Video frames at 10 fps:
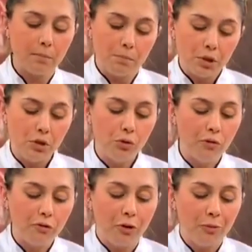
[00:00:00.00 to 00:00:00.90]

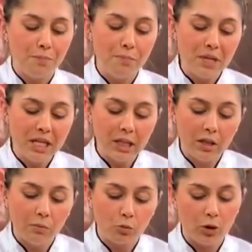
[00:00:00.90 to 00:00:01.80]
beautiful
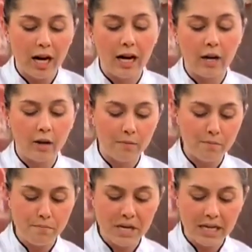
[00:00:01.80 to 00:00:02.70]
medium rare,
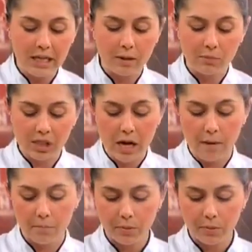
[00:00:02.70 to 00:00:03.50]
medium temp.